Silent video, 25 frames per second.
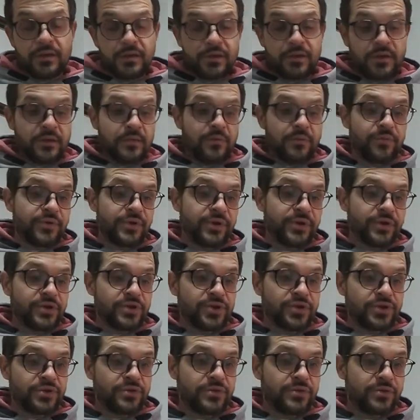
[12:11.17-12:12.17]
I'm pretty
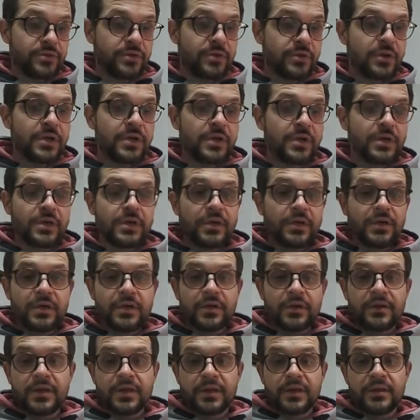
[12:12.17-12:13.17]
sure
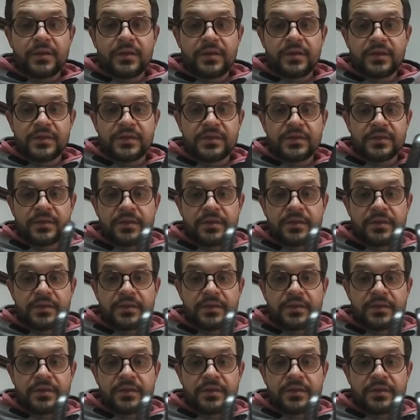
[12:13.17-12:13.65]
that this